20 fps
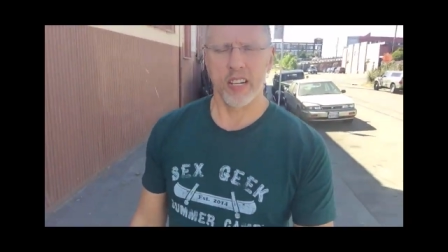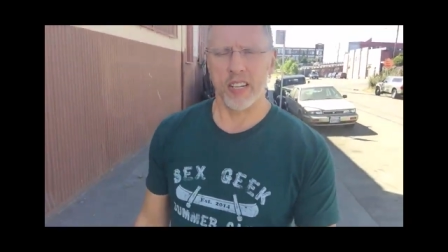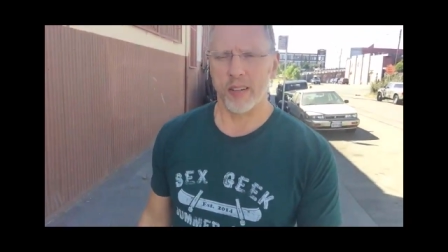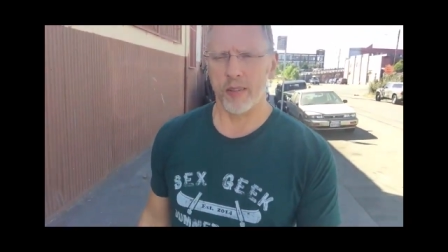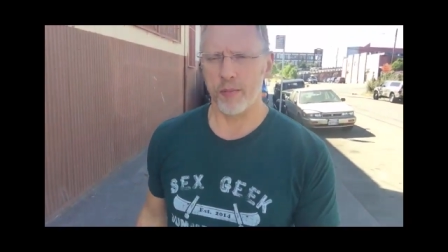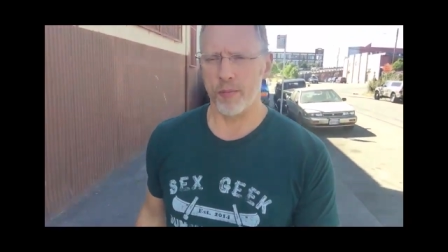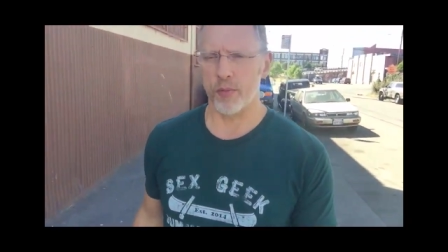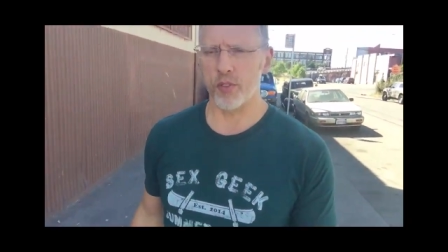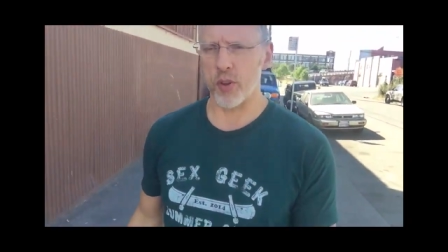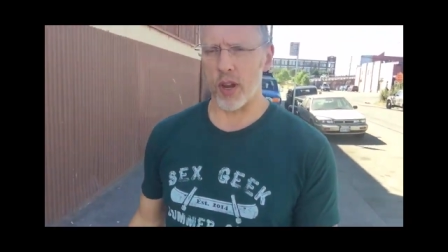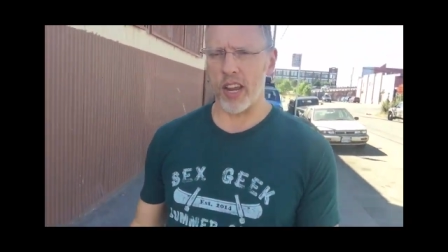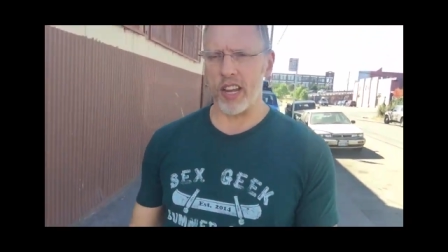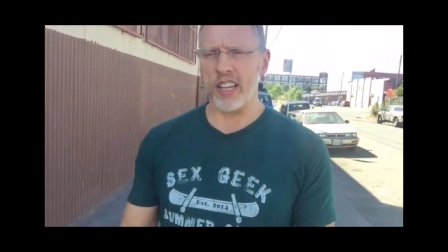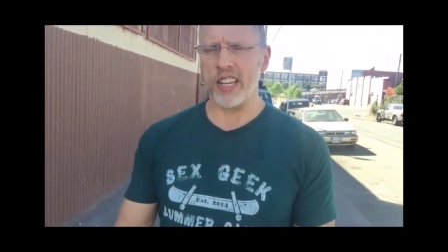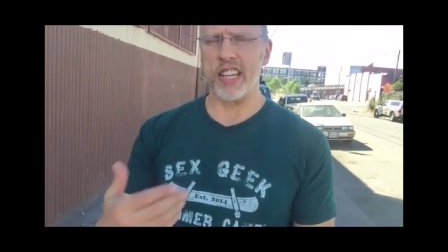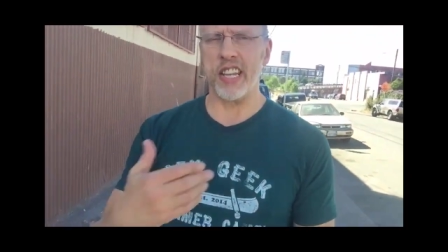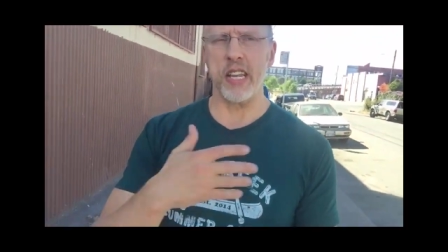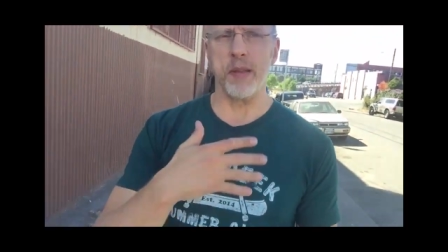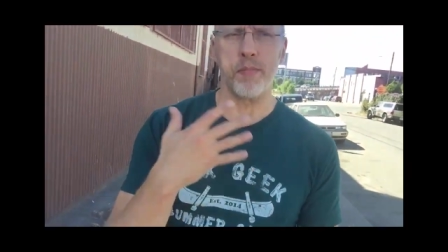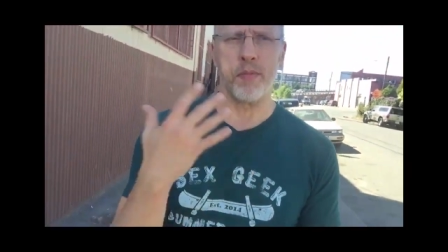Um,
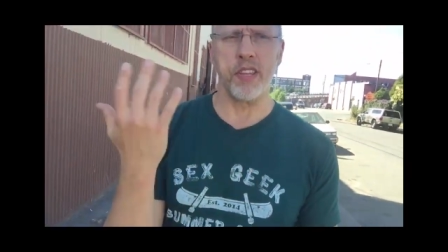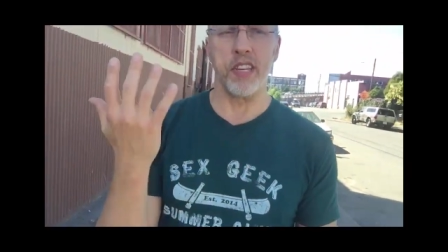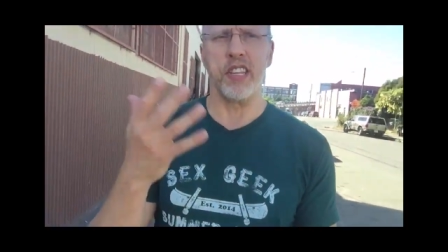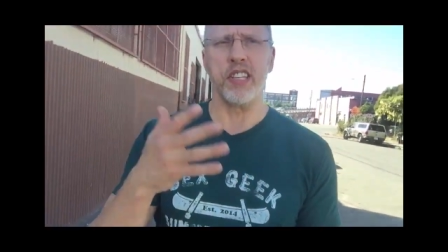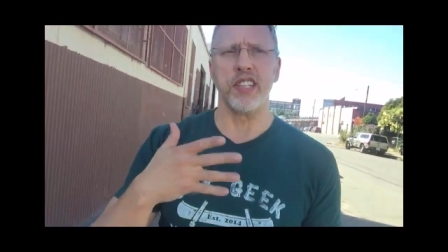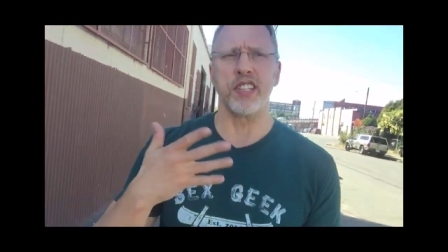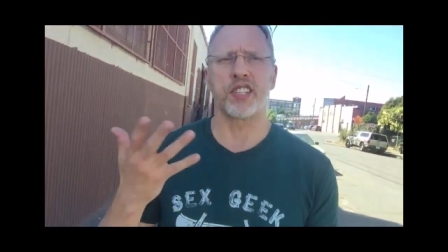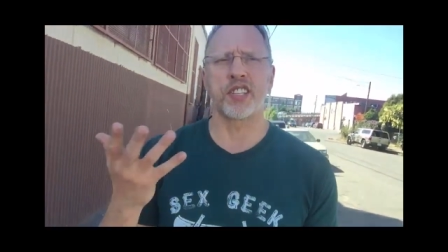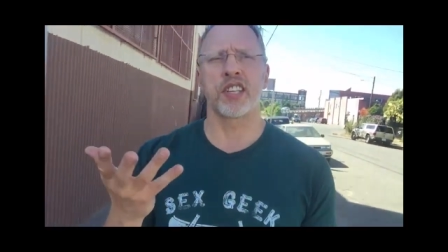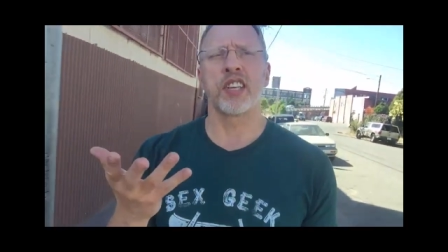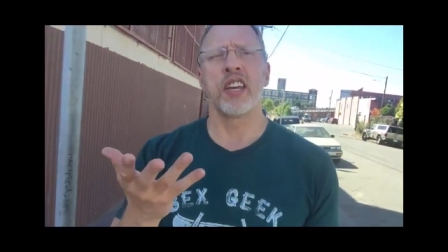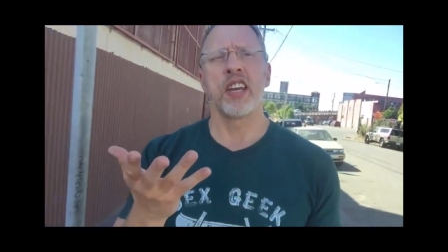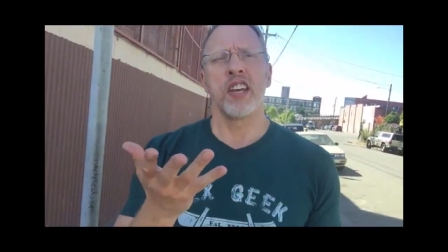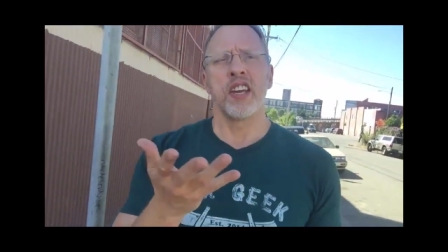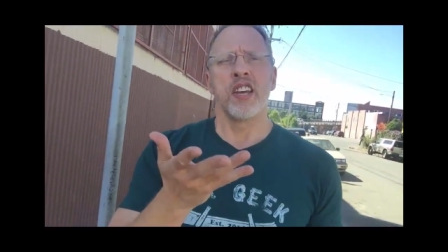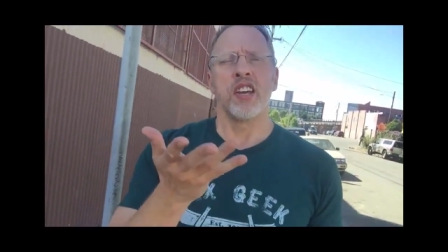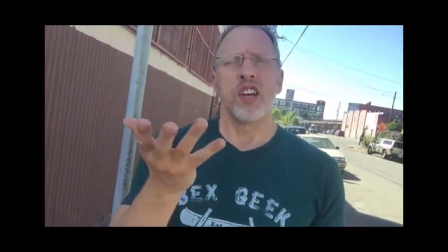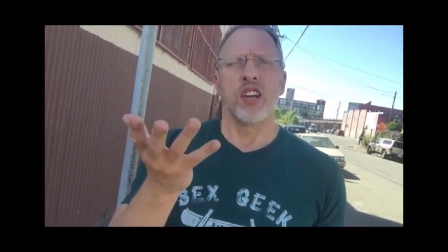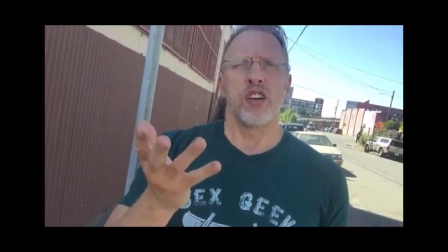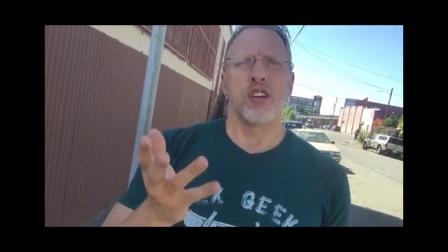trying to keep these,
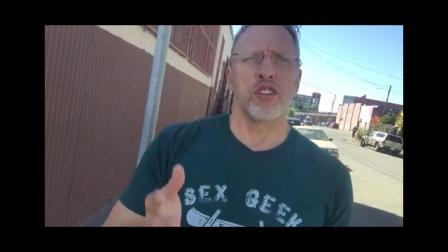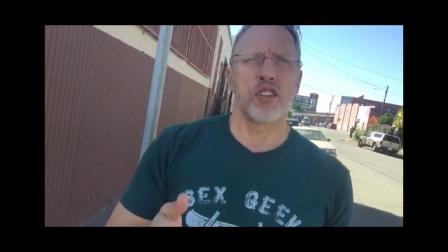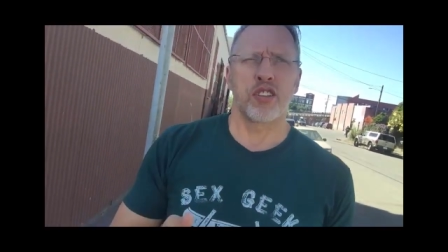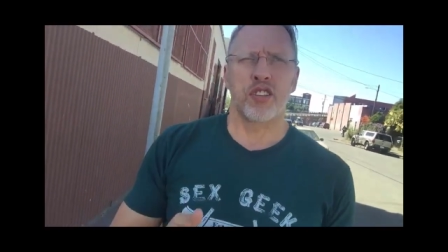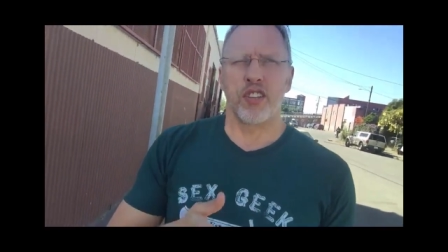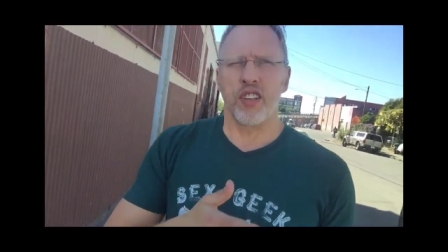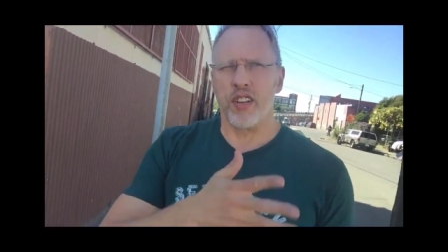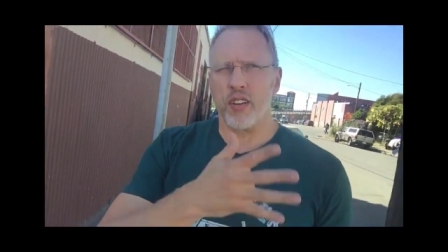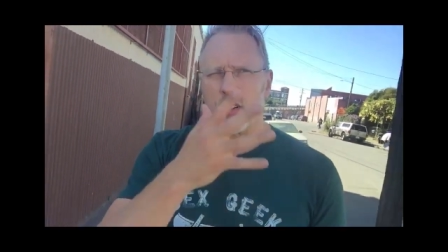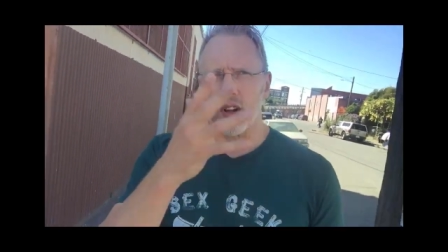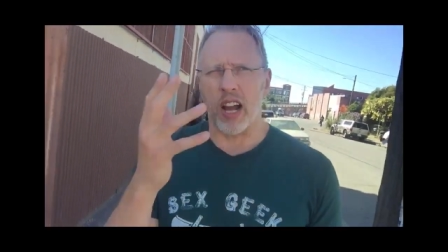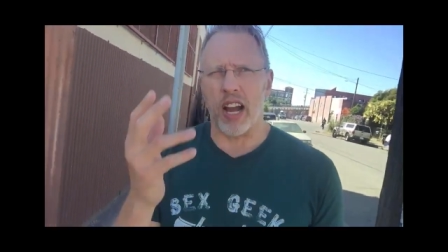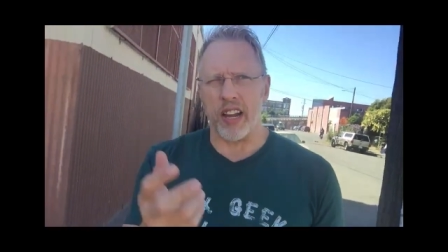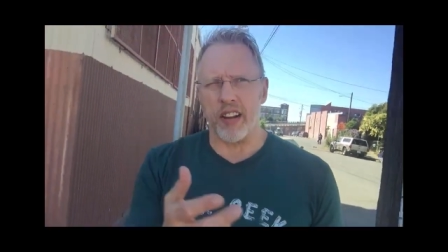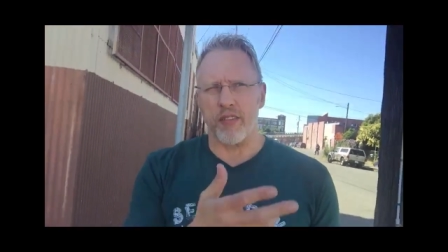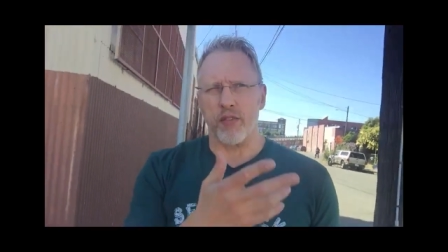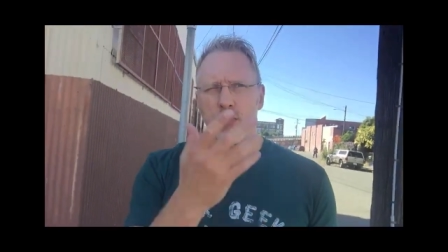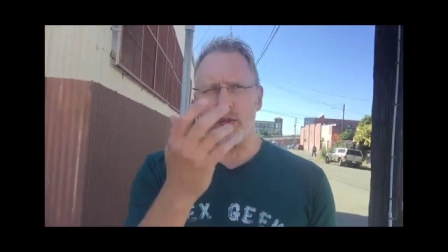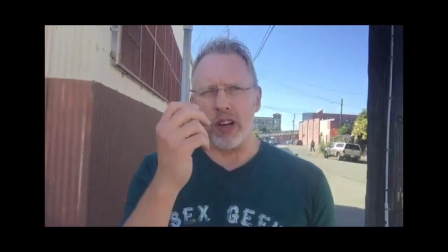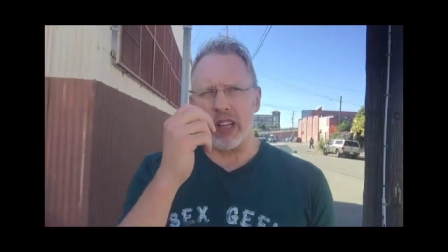you know,
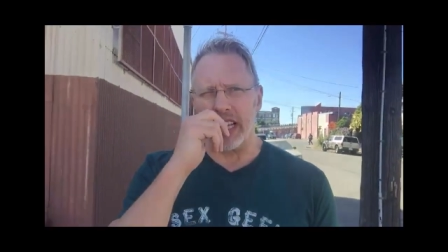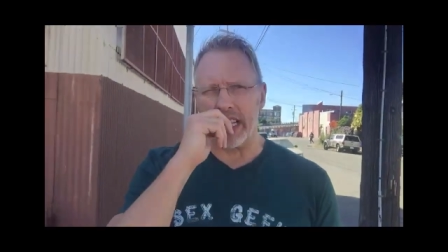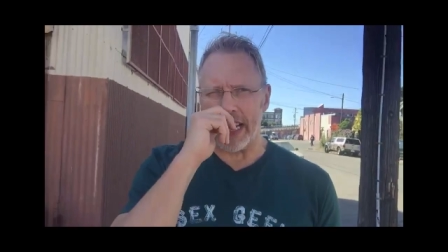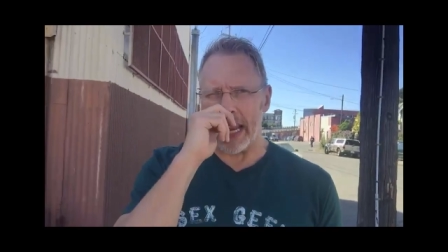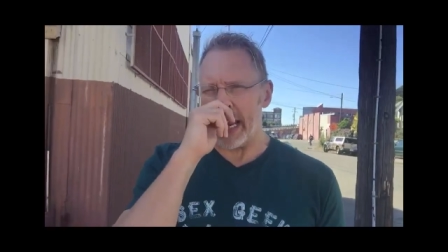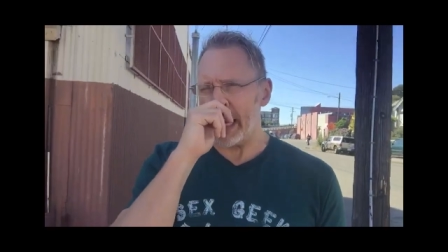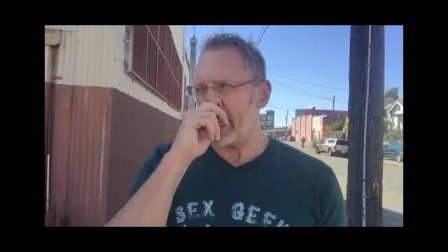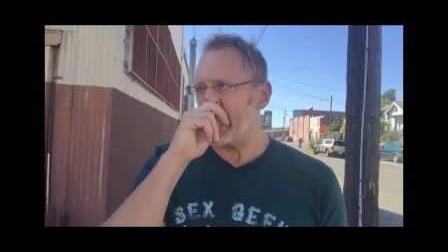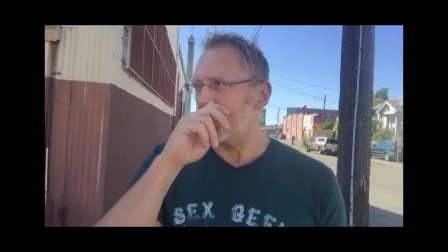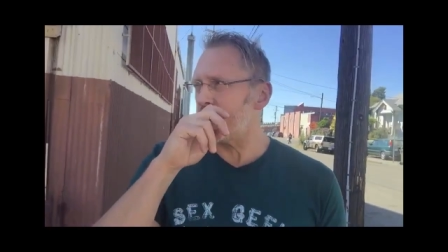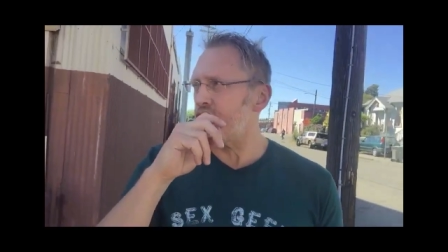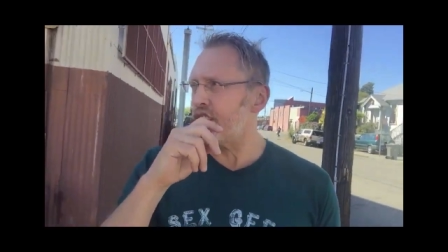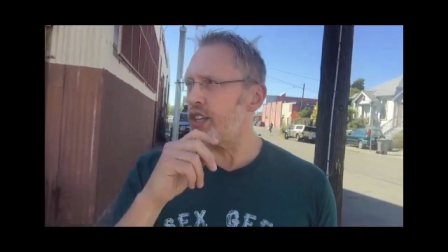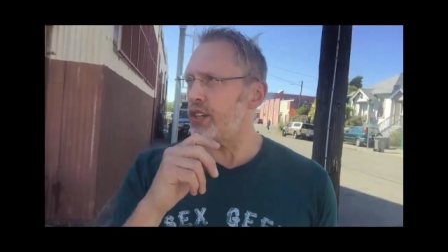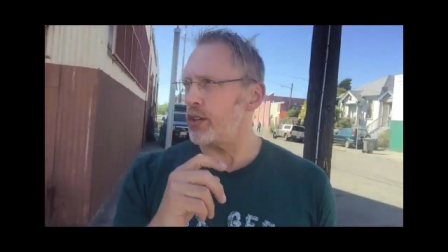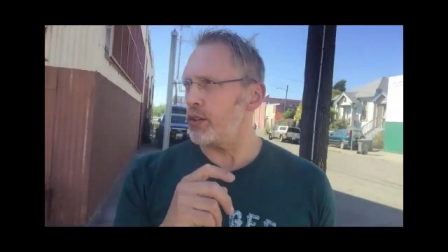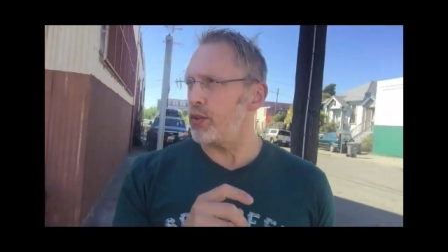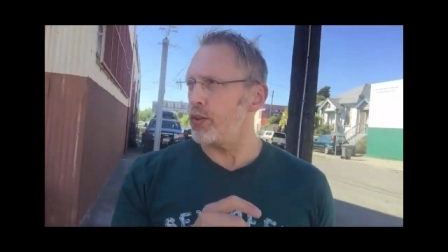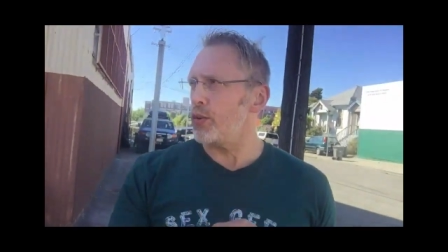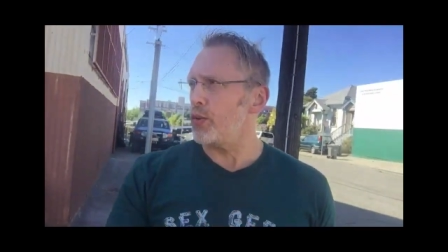kind of relegated
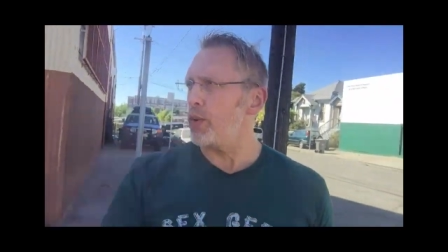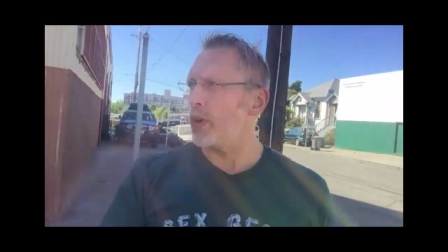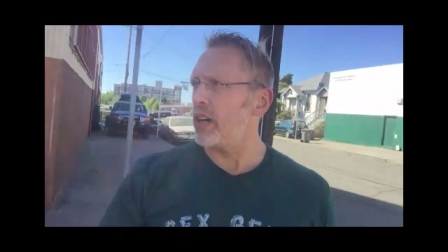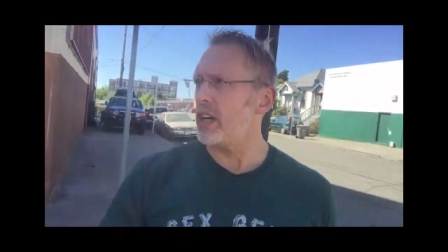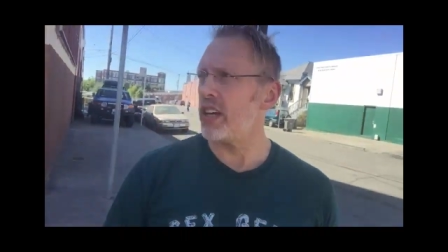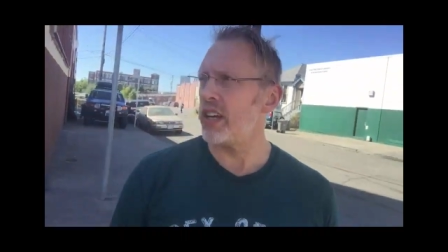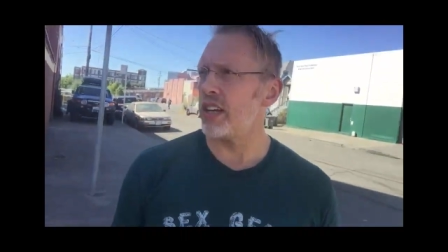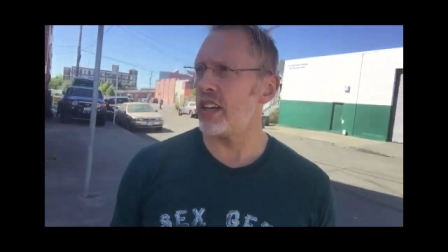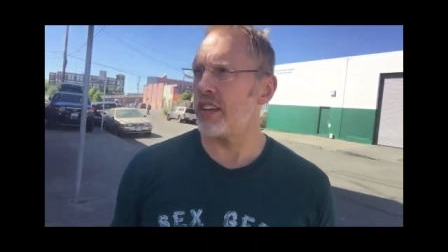to